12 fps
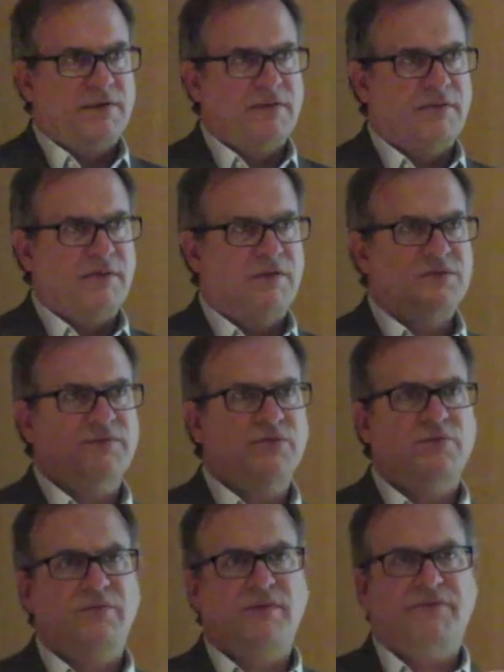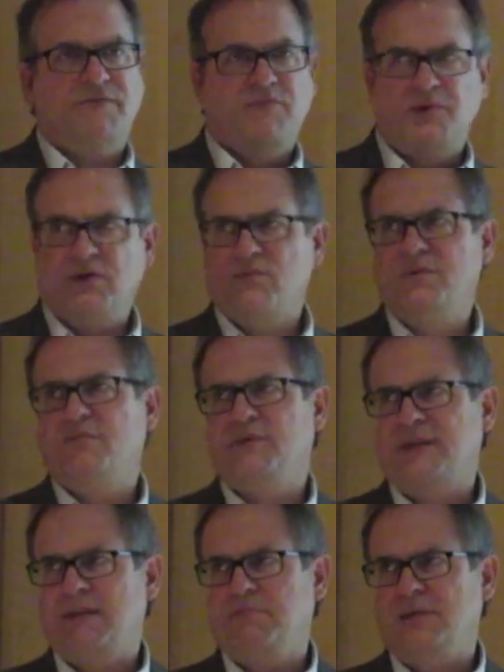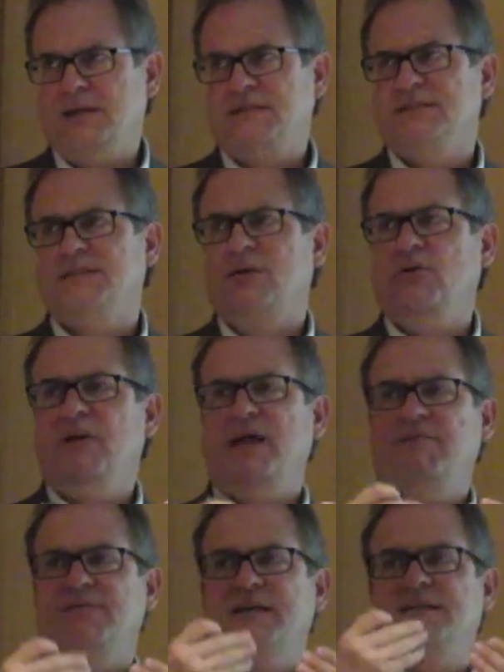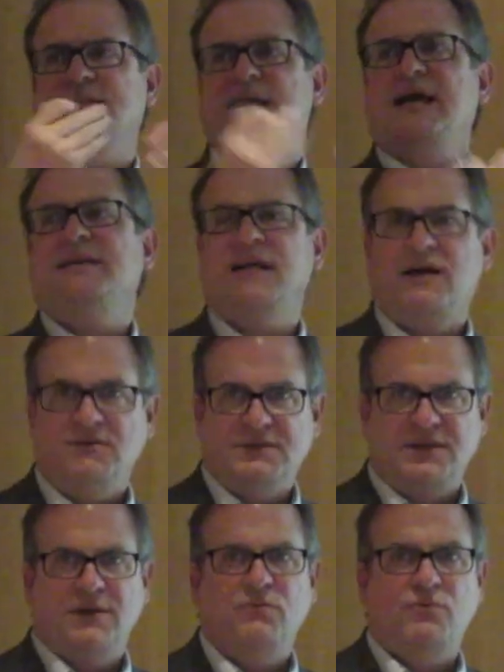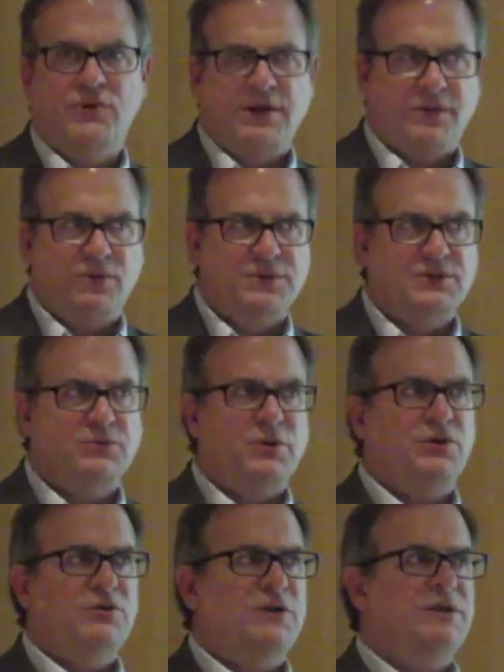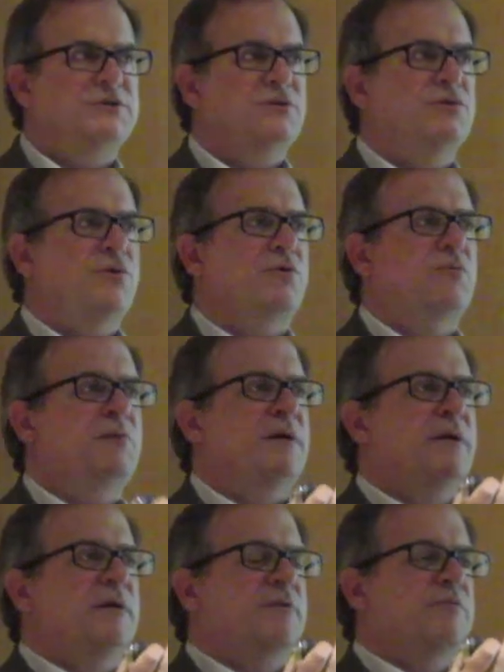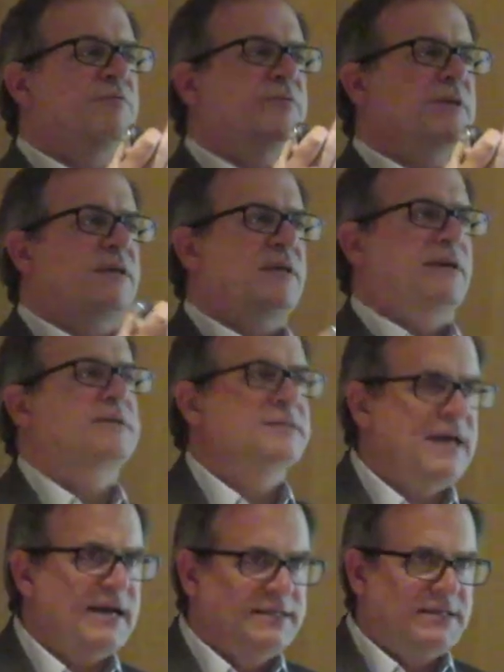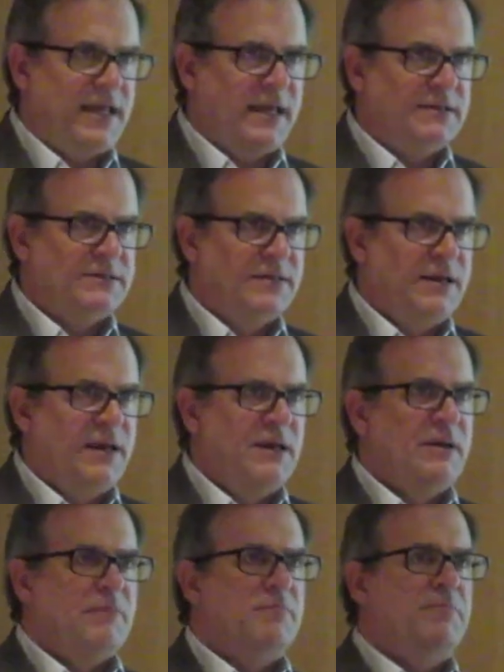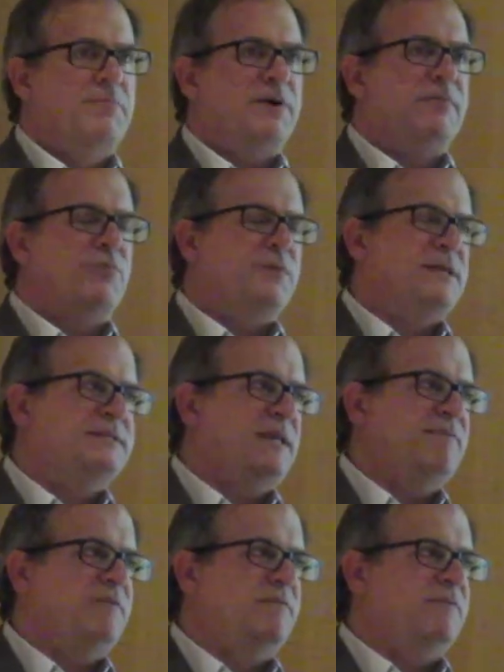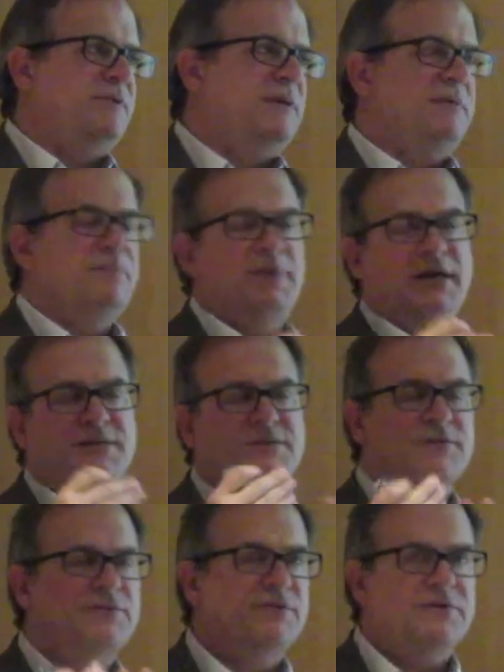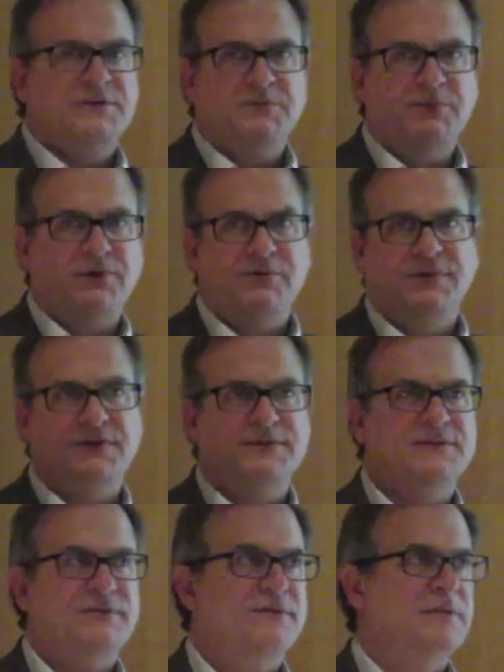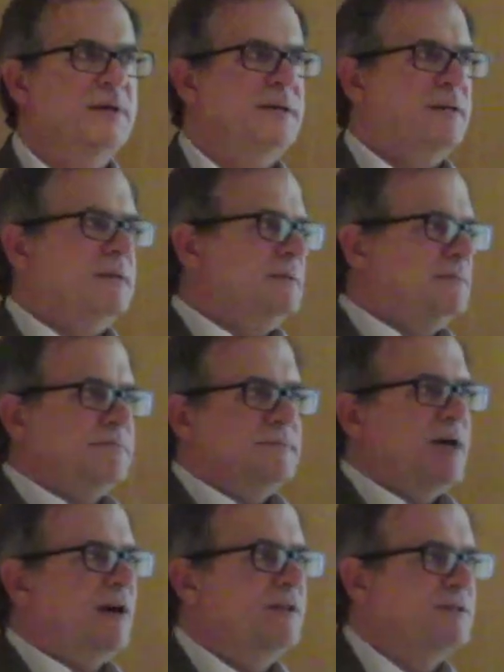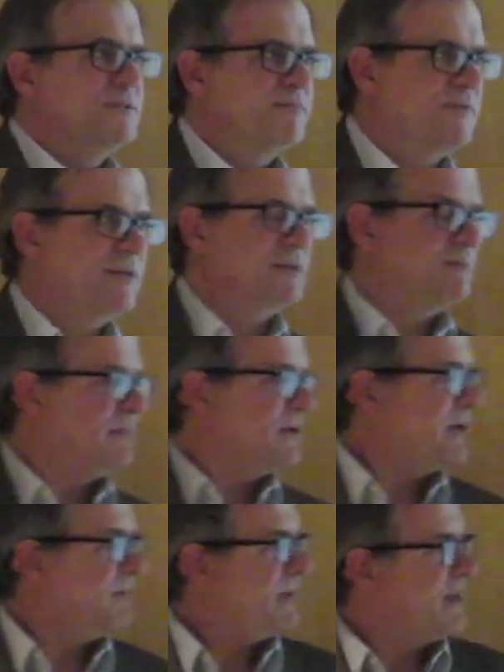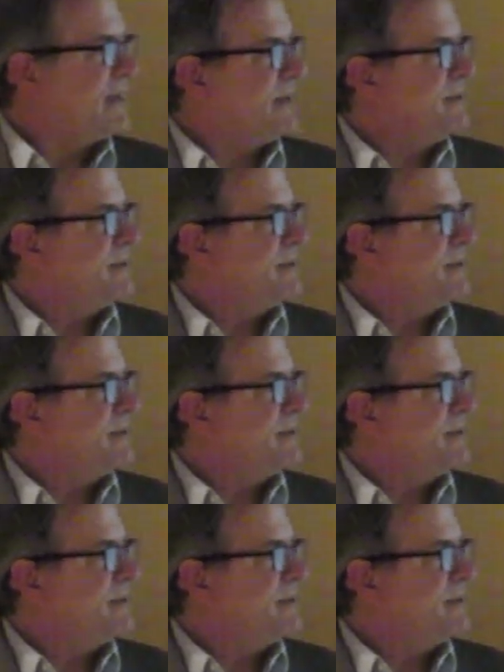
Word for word: and those of you who are not familiar with what that means, is they don't have the exact outside ring, which is what you need to know for the exact date. But when they say VV, based on their experience and knowledge of things beyond my